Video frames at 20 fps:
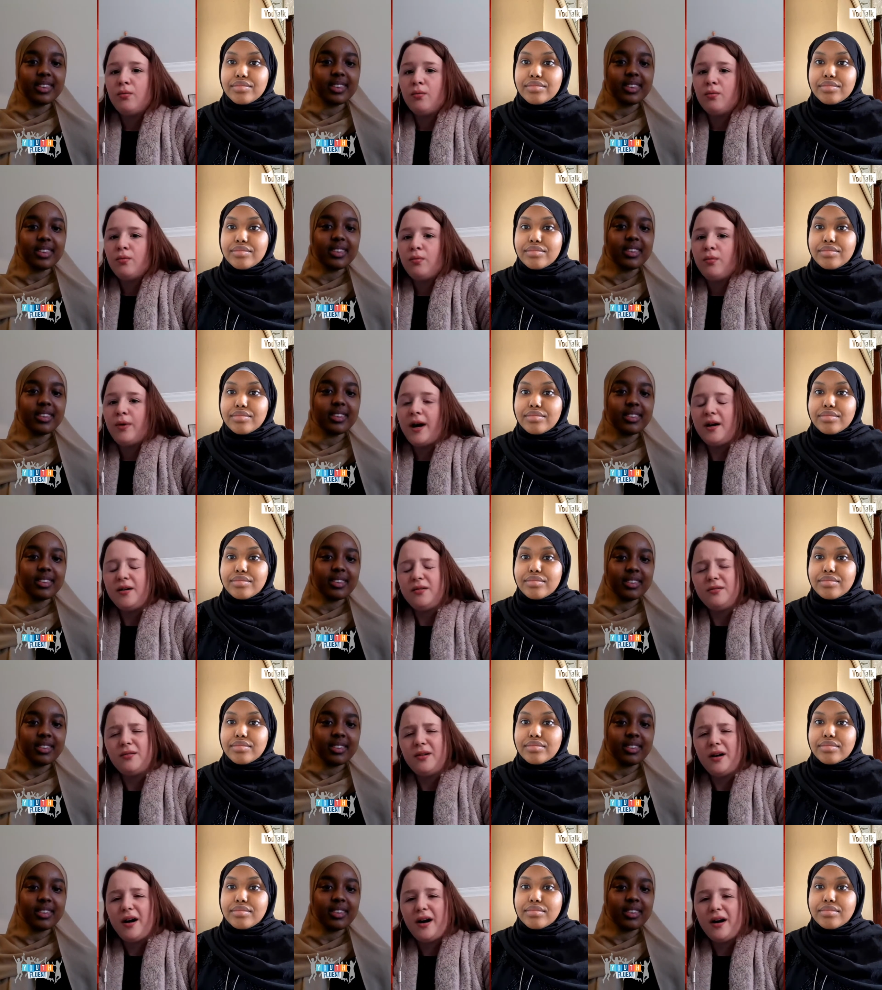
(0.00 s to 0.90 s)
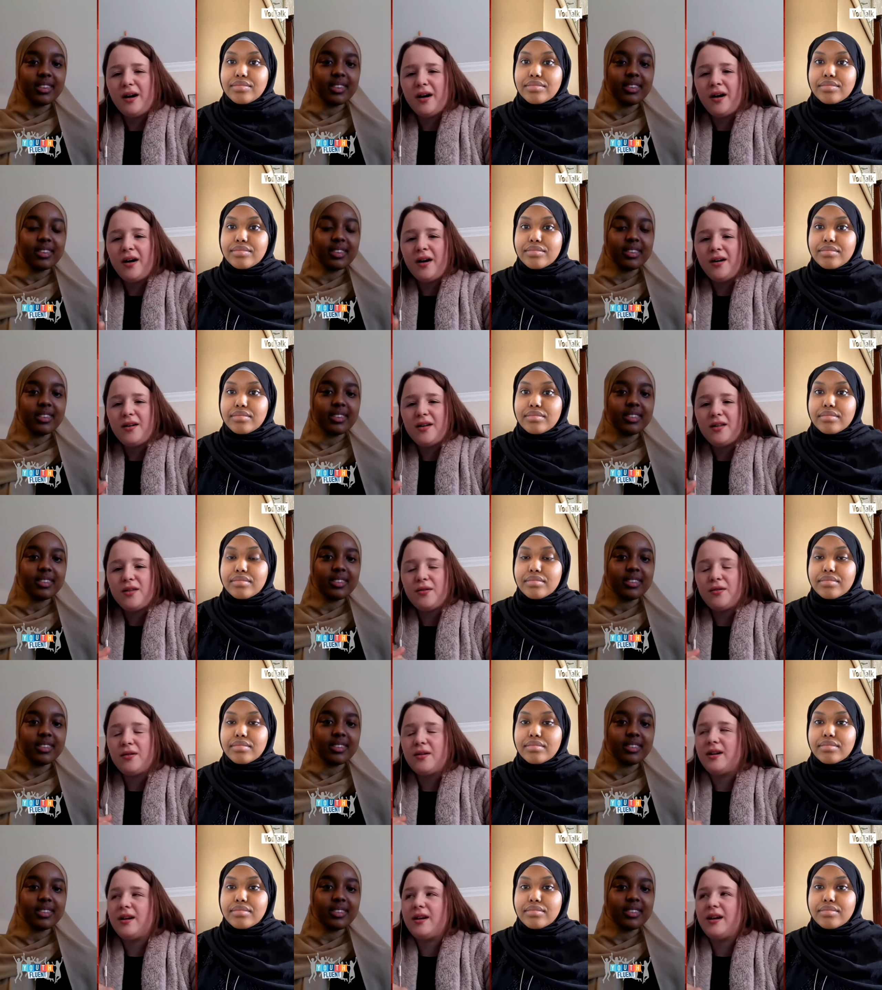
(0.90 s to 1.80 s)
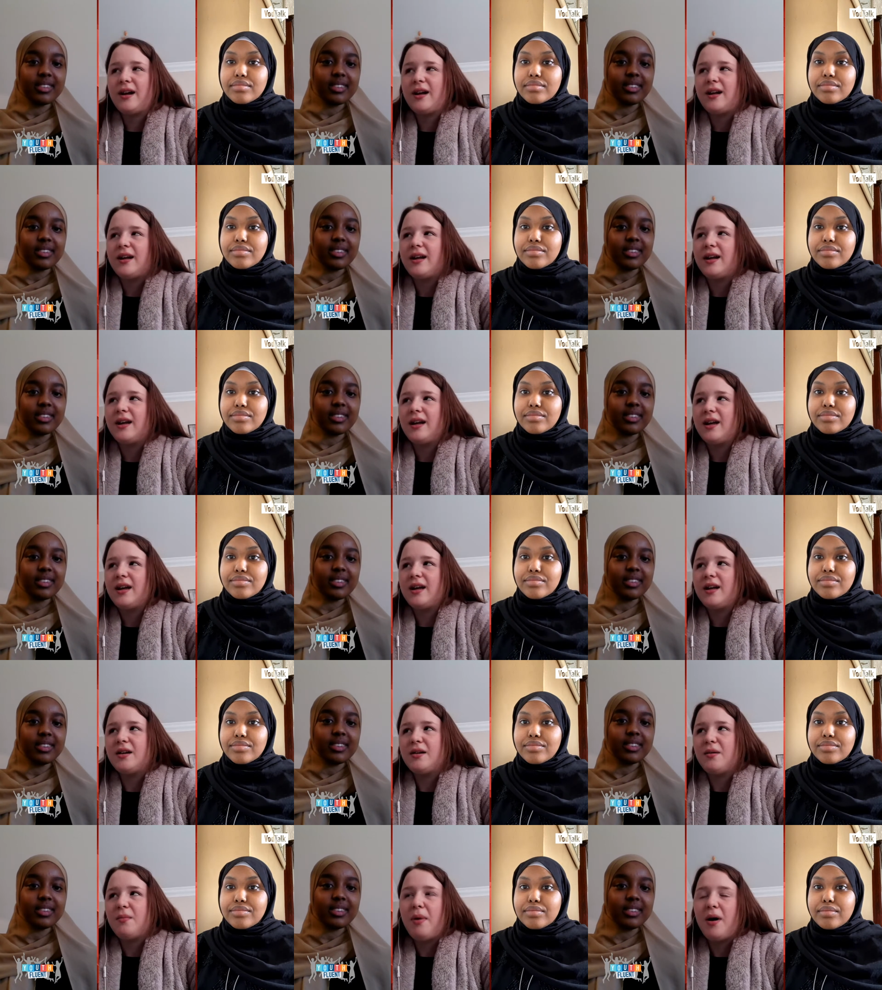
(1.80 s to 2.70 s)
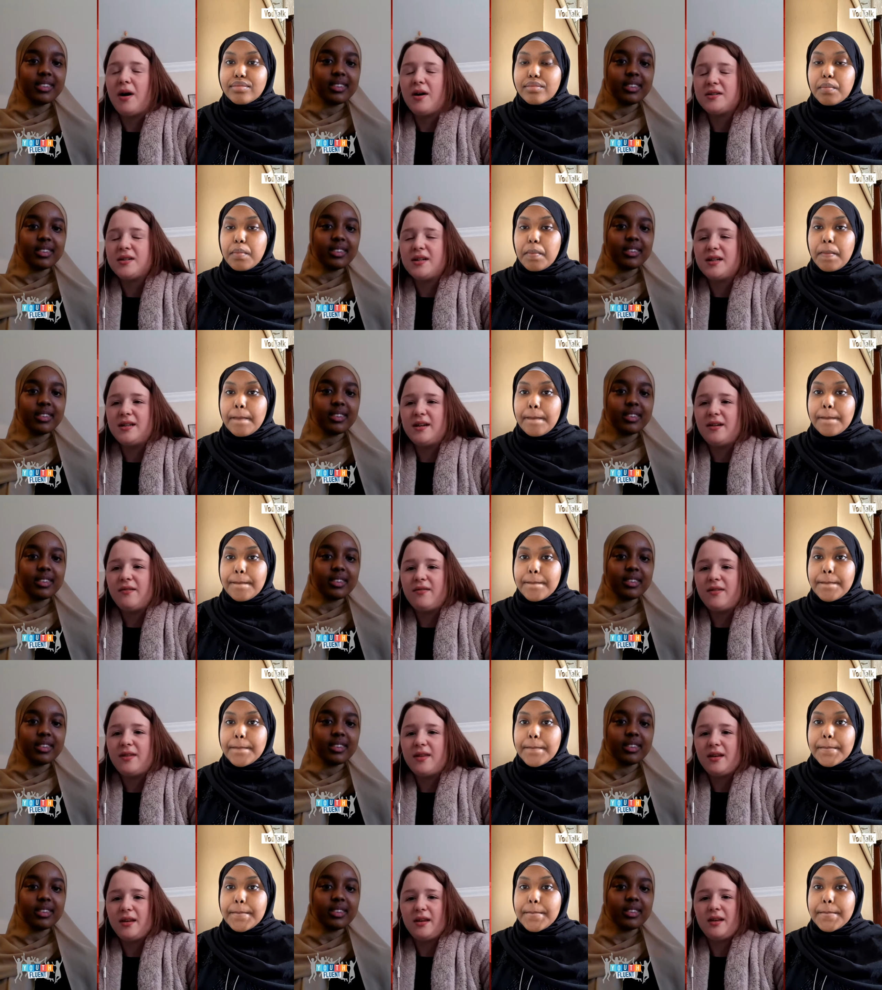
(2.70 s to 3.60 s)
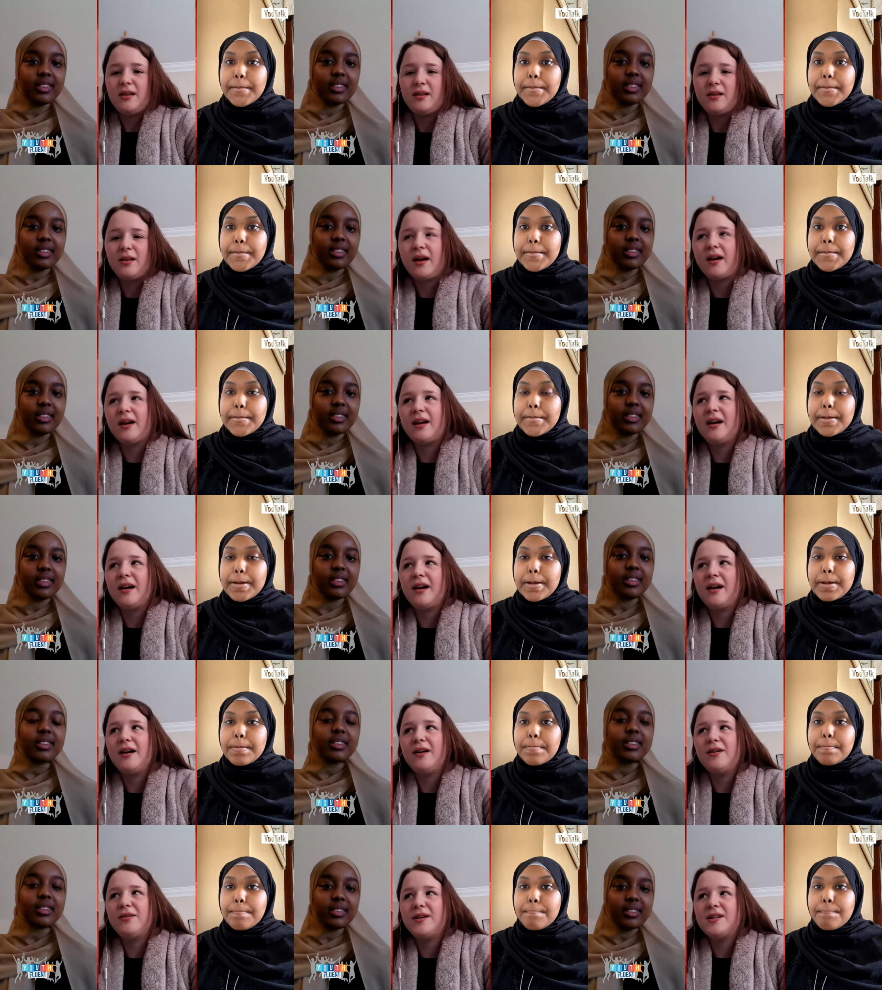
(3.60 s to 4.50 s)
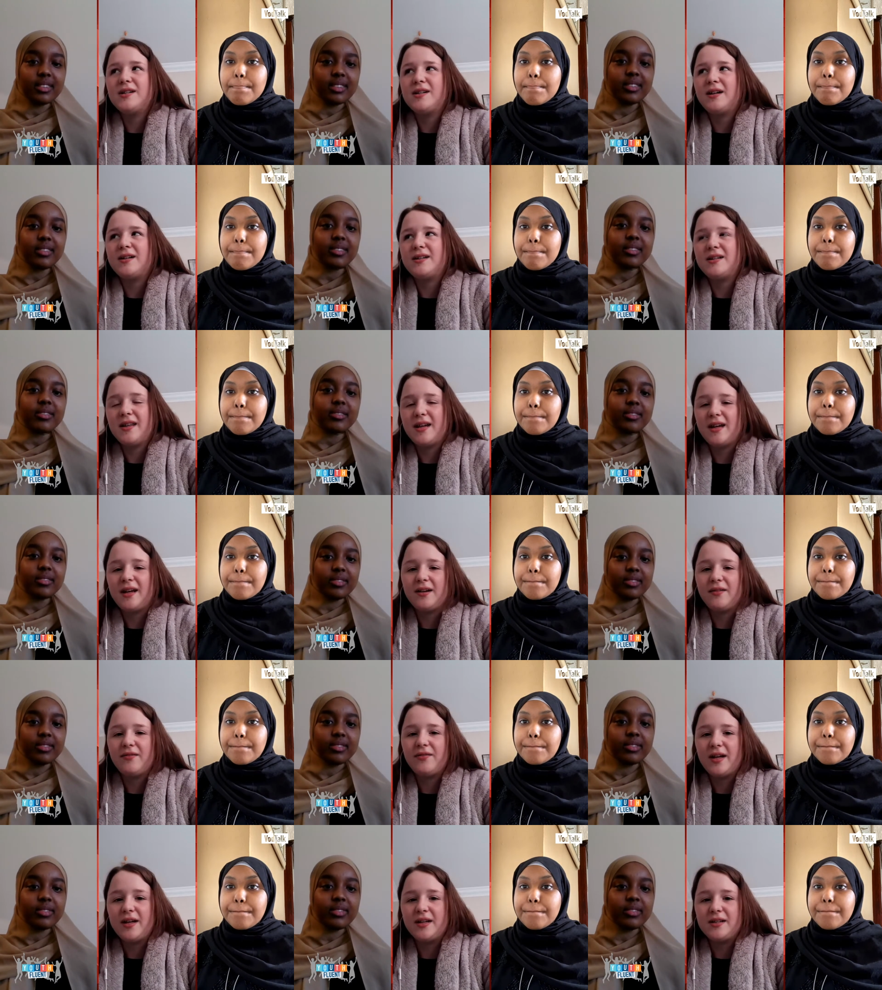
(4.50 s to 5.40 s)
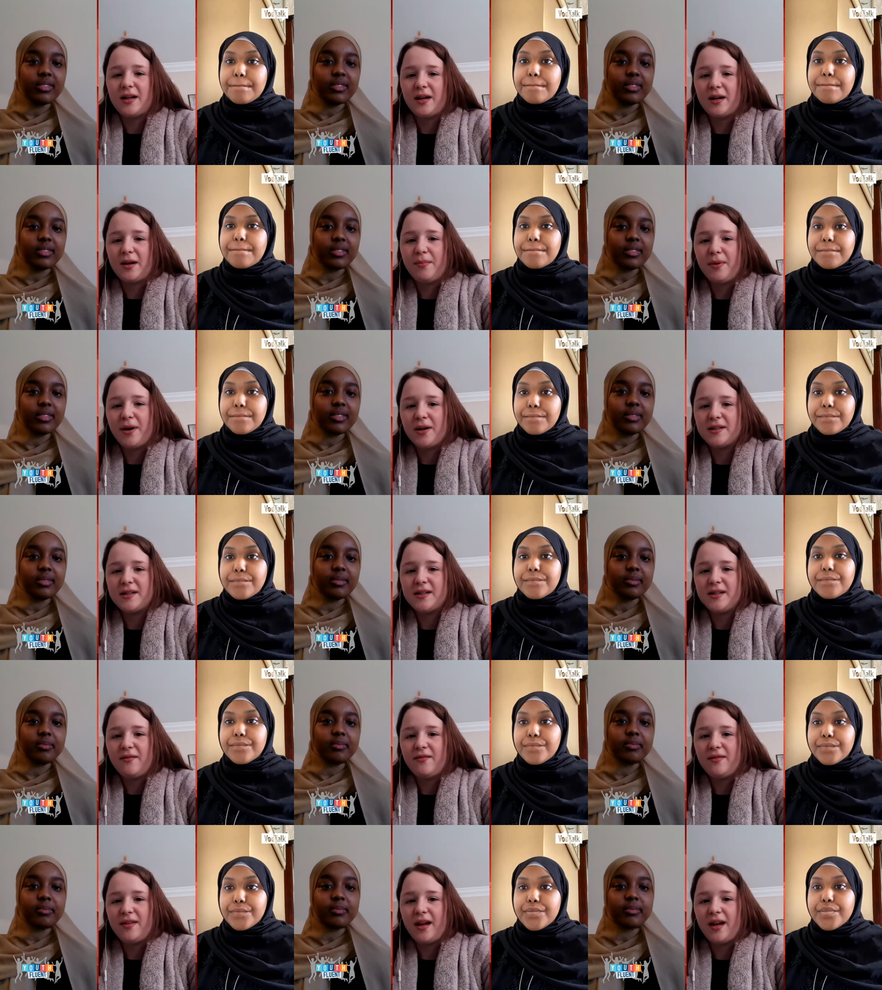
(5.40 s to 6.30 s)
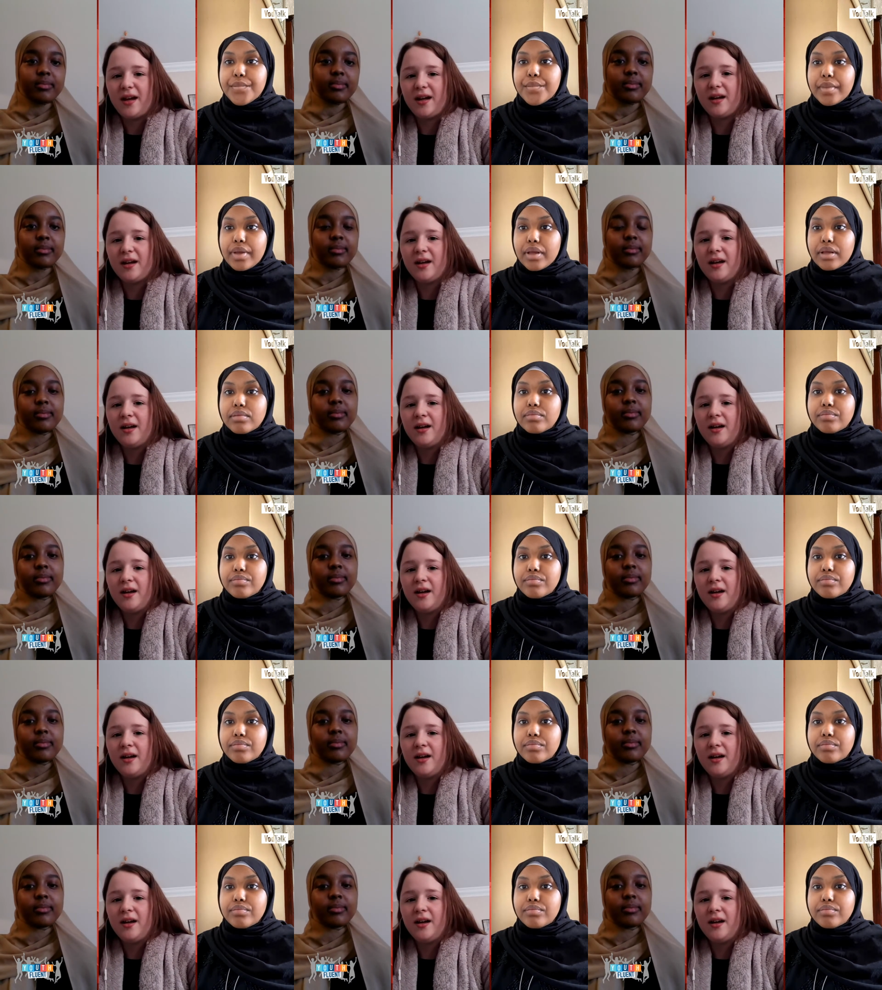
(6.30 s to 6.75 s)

Speaker 1: Well, I kind of thought like a positive like I always like to think of it as like a positive thing.